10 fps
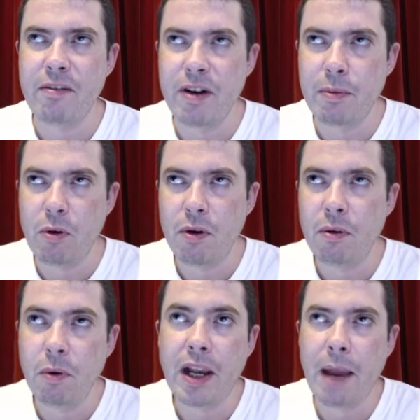anymore?
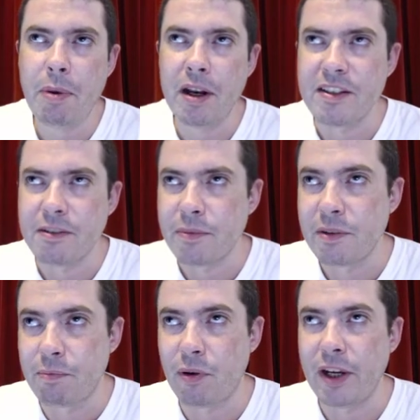Well, capitalism is
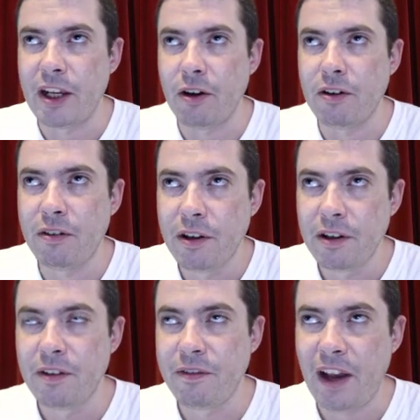pretty good
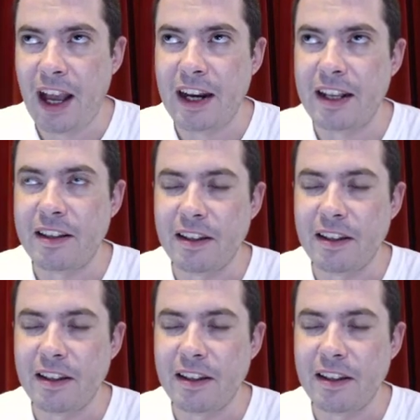for anti...